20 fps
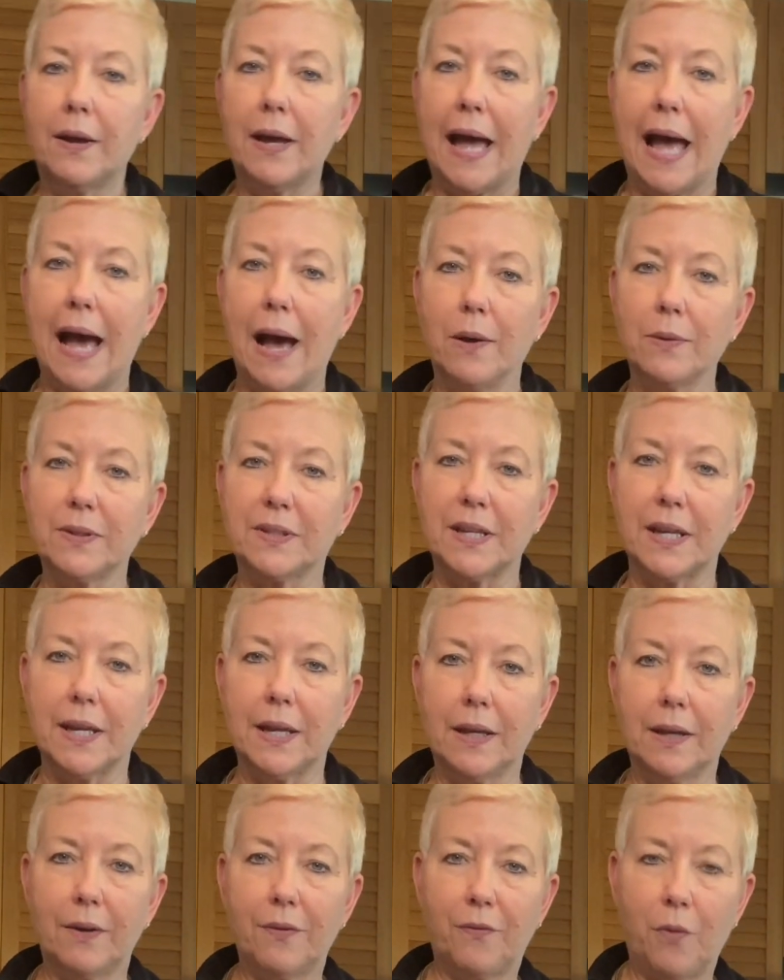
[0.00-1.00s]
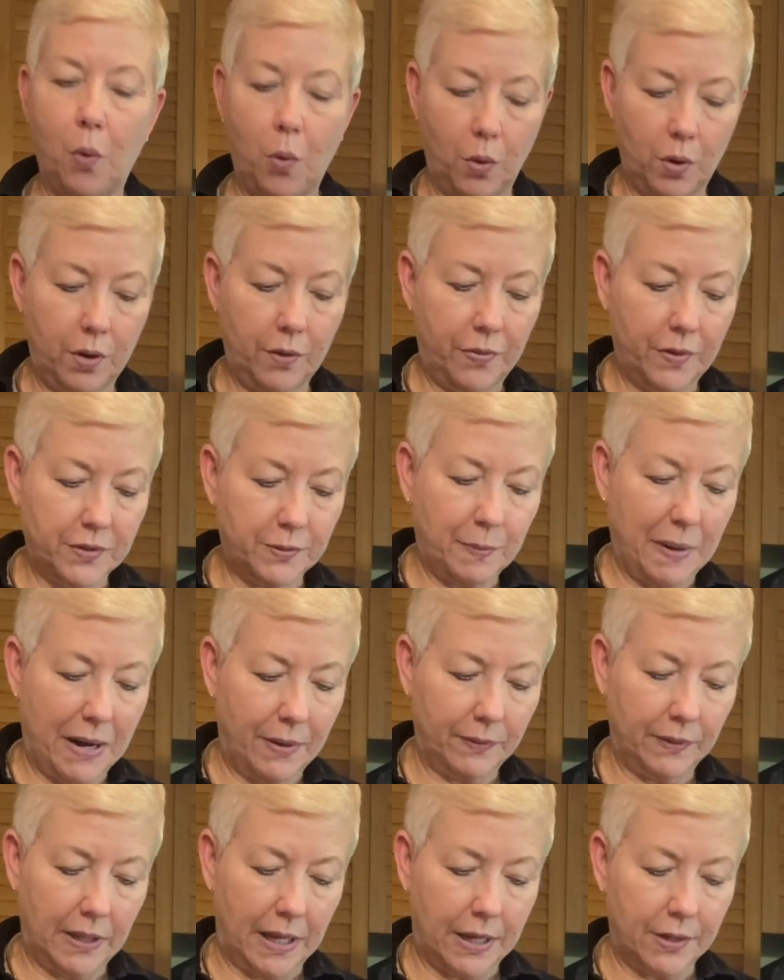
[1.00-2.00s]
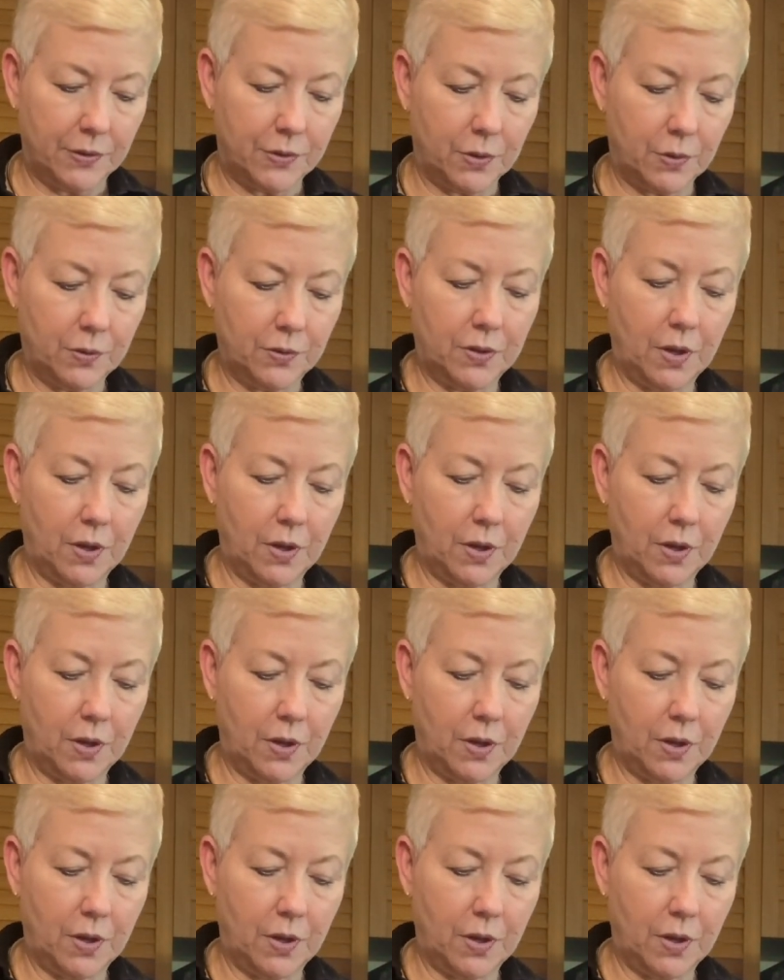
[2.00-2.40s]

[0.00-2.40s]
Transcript: housing for the spiralizer.